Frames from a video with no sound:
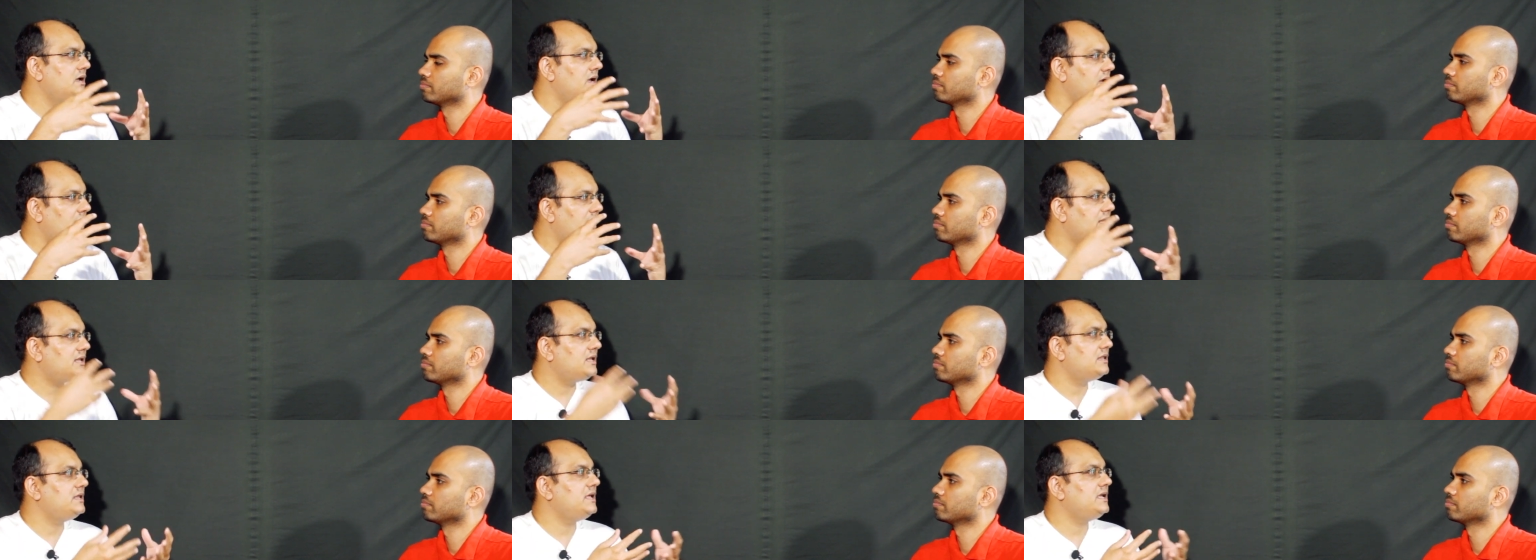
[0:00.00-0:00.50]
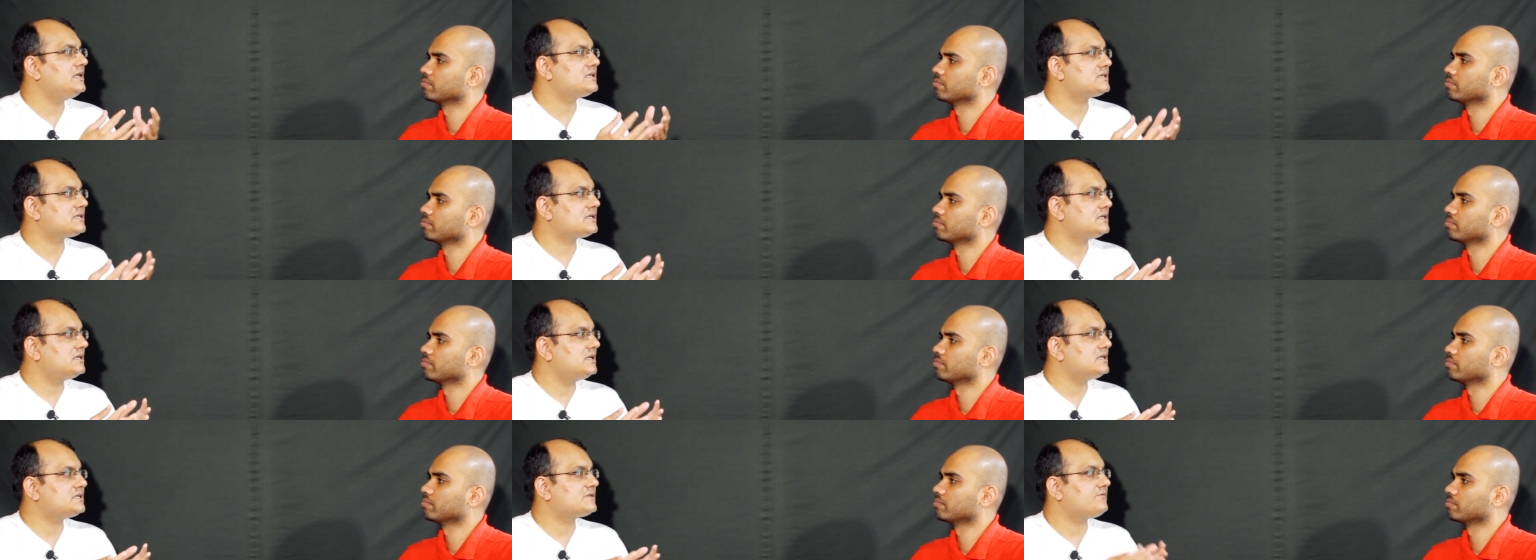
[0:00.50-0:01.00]
Speaker 1: and these
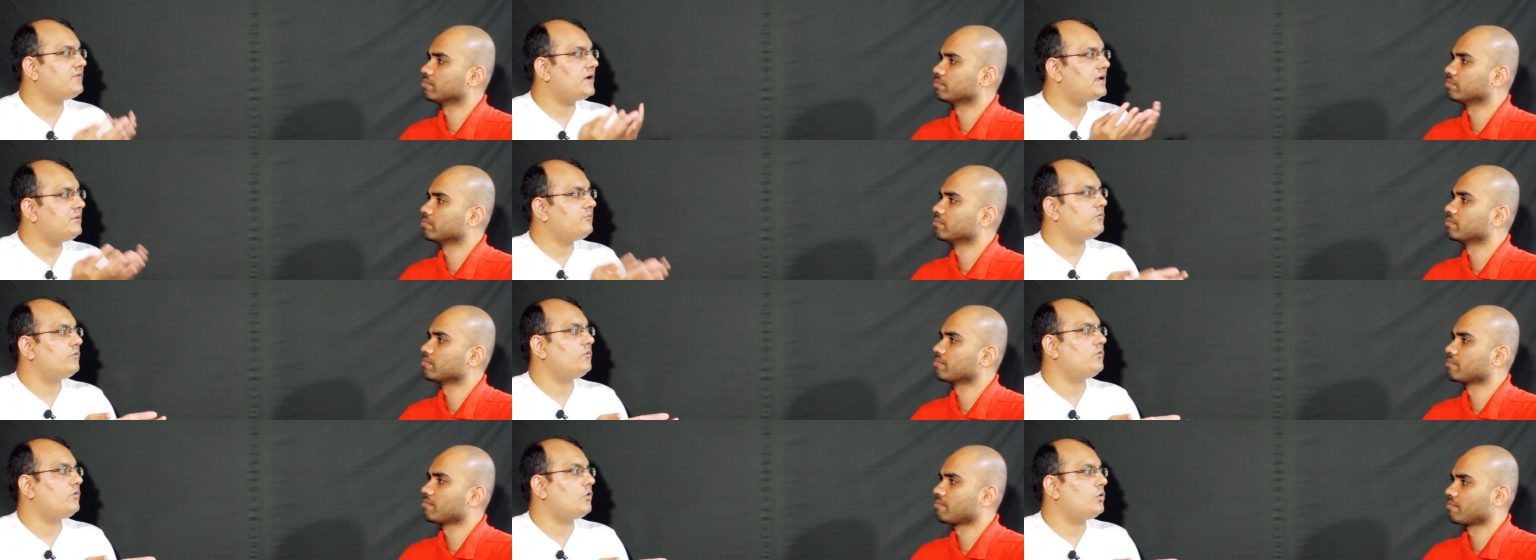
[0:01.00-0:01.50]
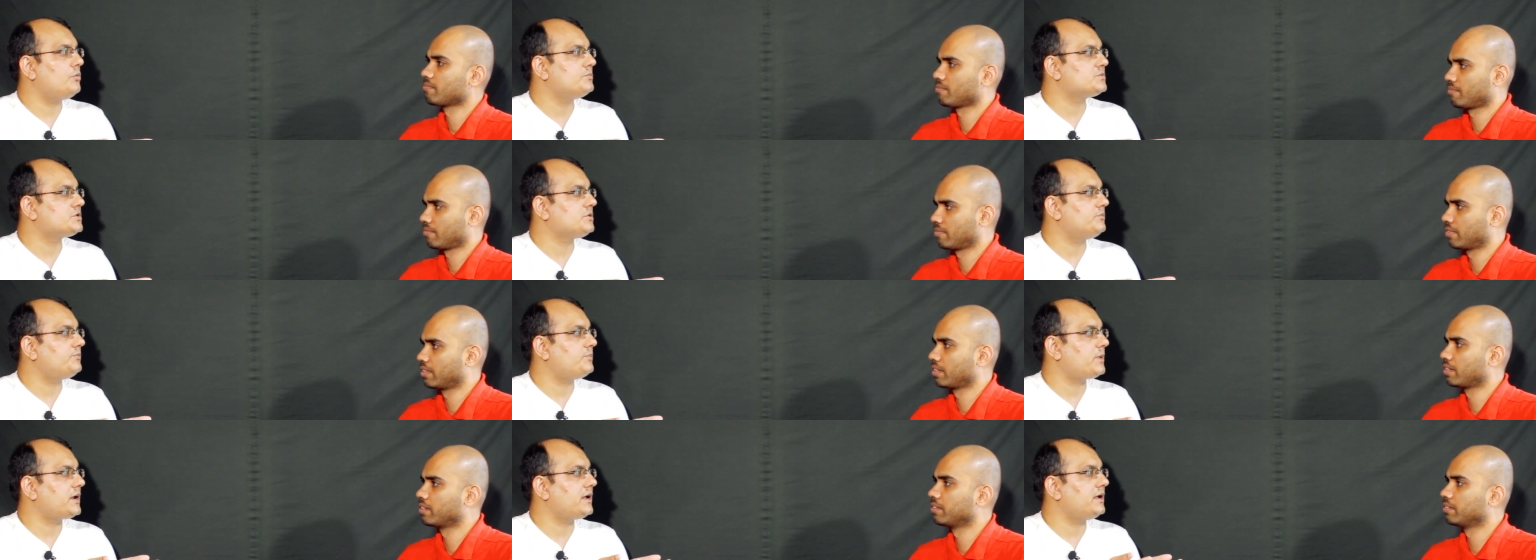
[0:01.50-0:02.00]
five forms
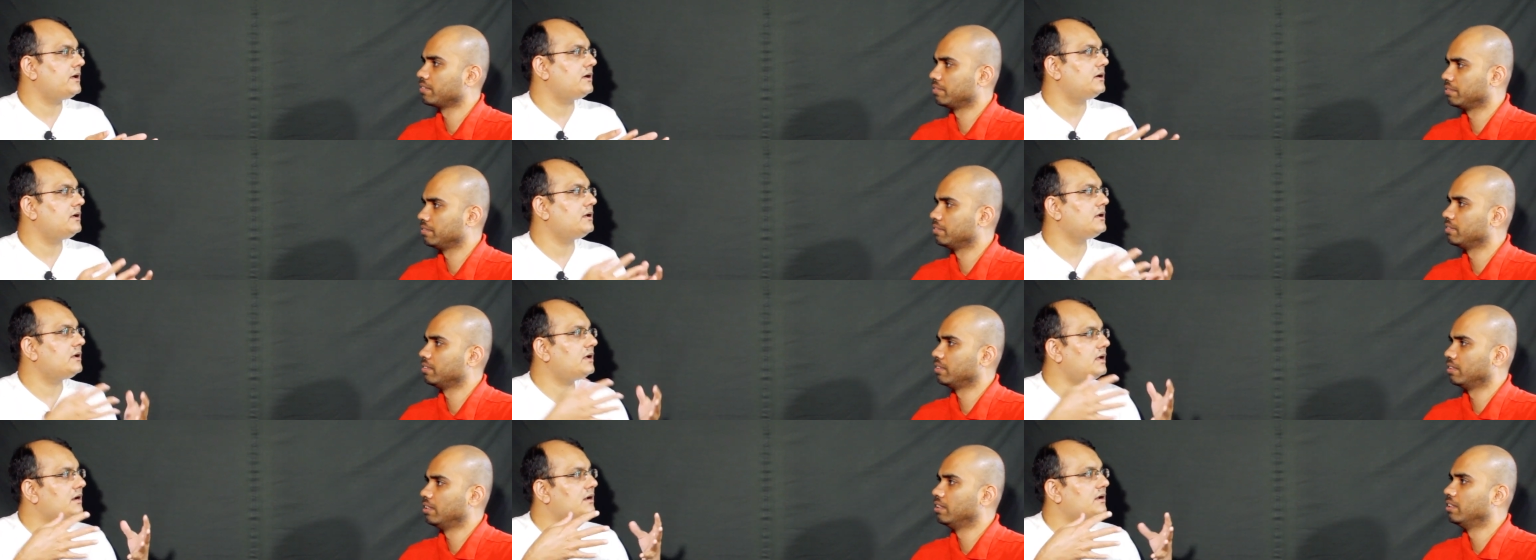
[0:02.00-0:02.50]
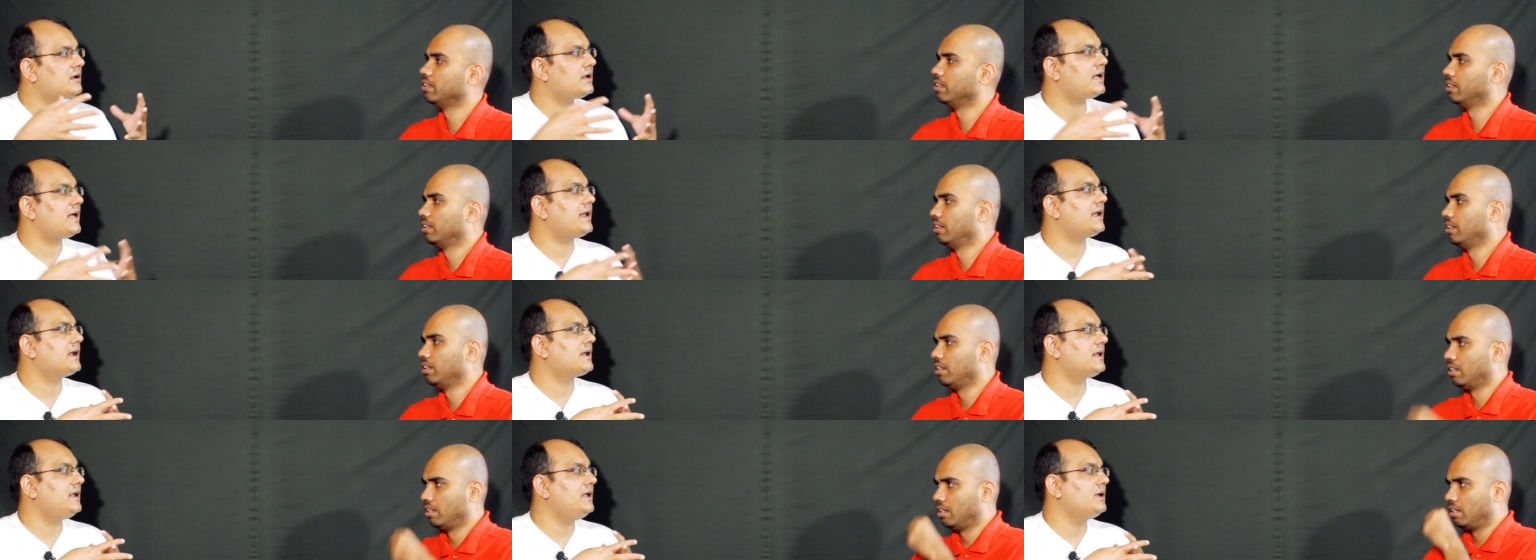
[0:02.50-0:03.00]
of prayer are
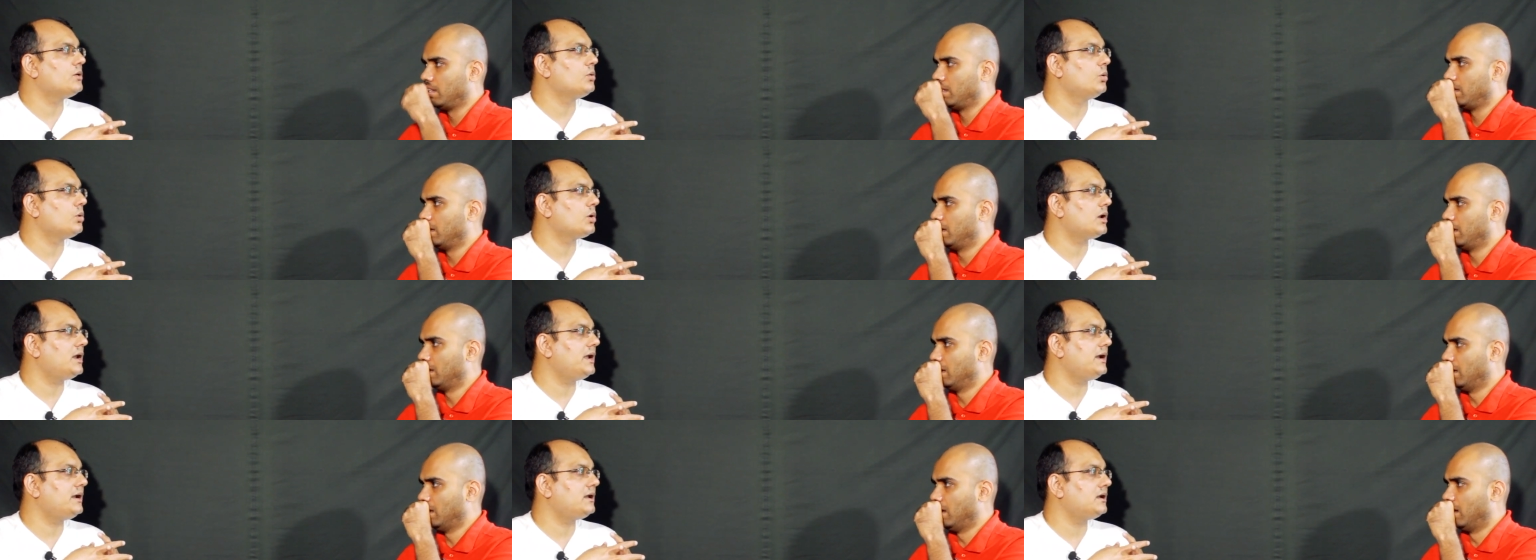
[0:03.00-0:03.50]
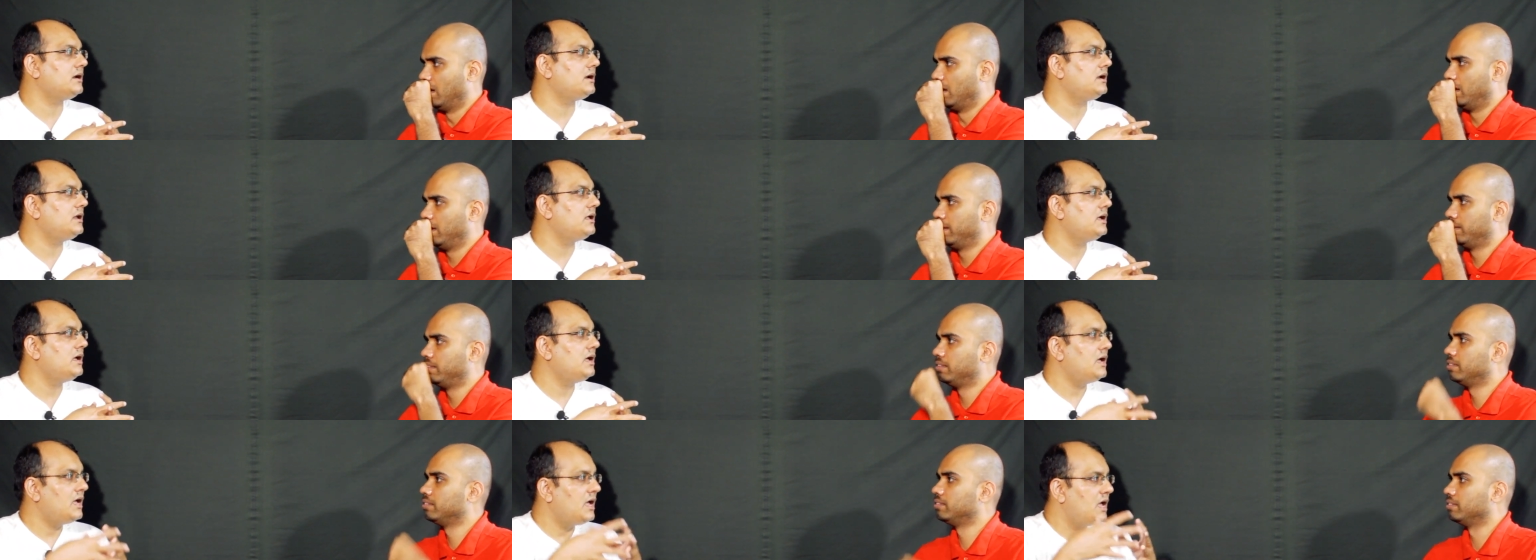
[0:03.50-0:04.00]
directly correlated
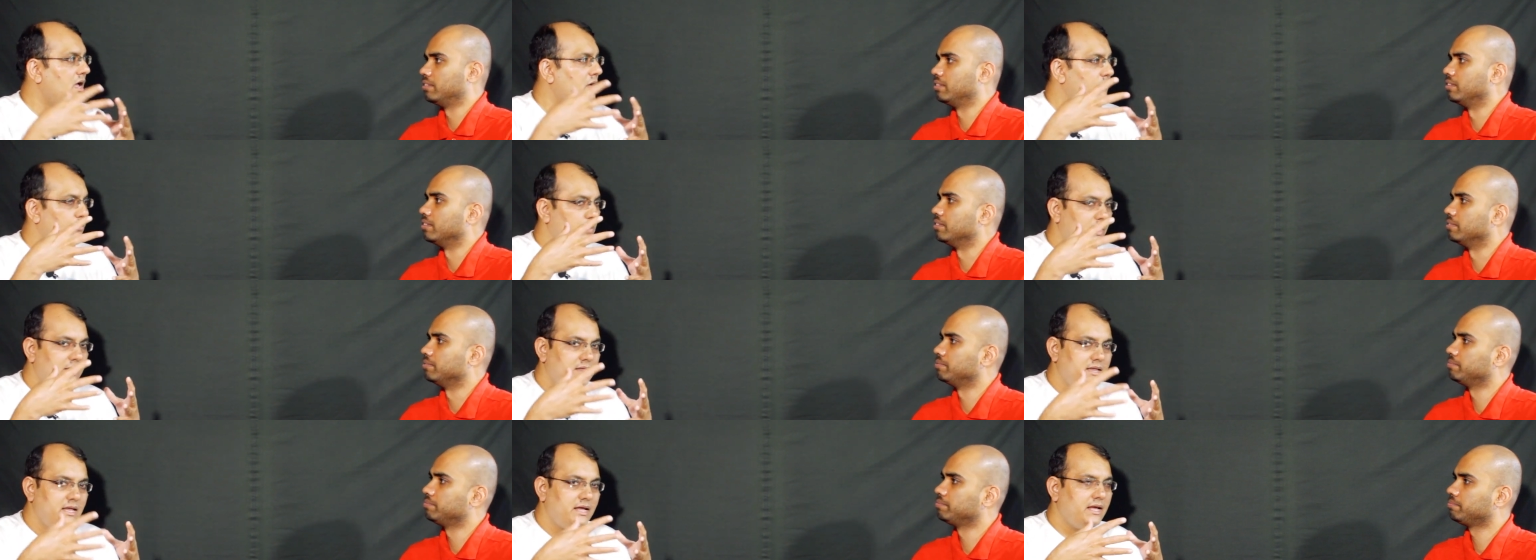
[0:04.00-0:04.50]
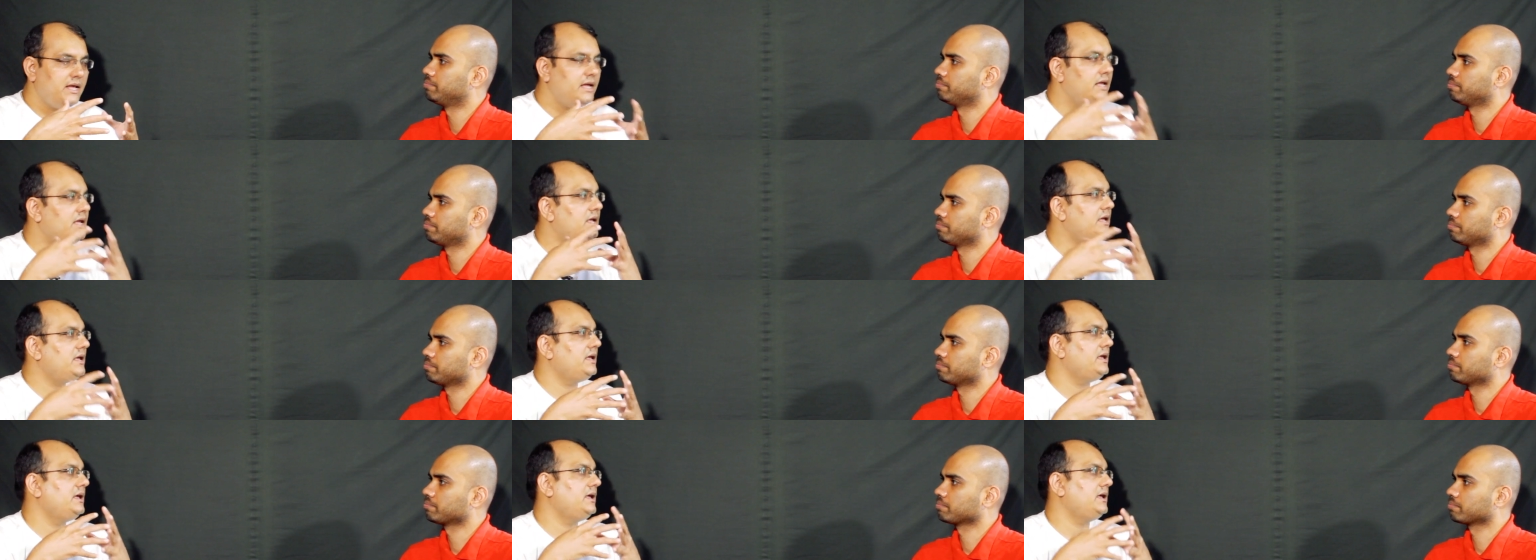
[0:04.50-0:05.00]
with
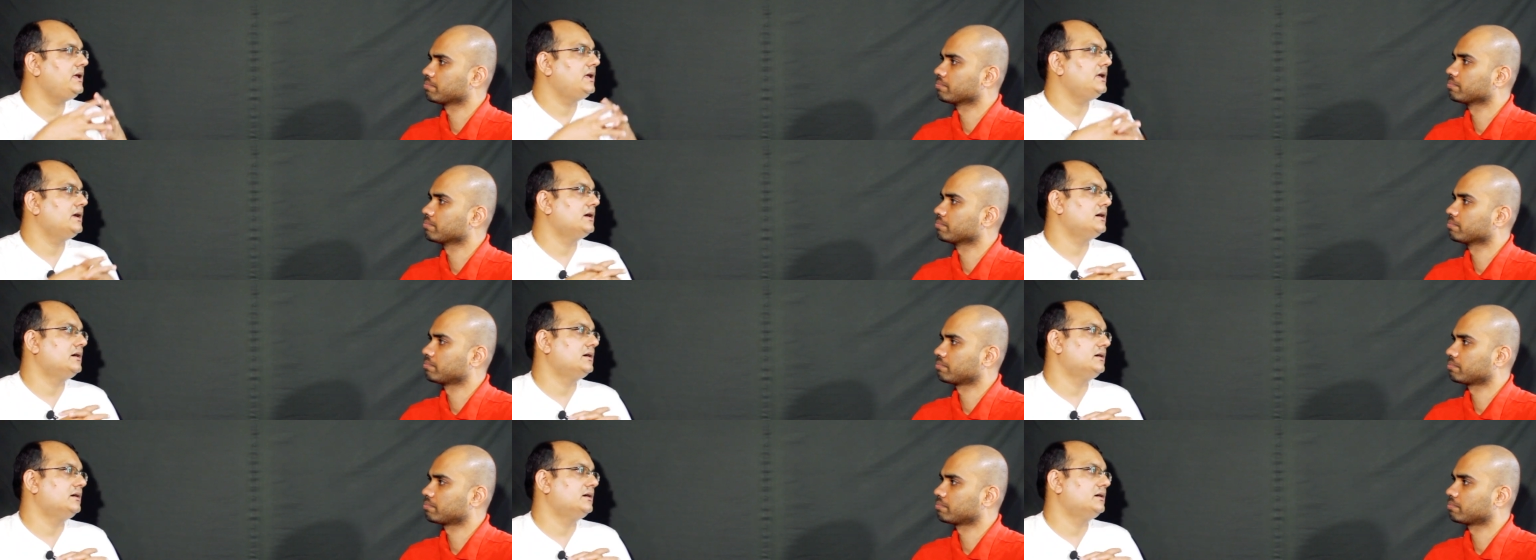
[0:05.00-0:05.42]
the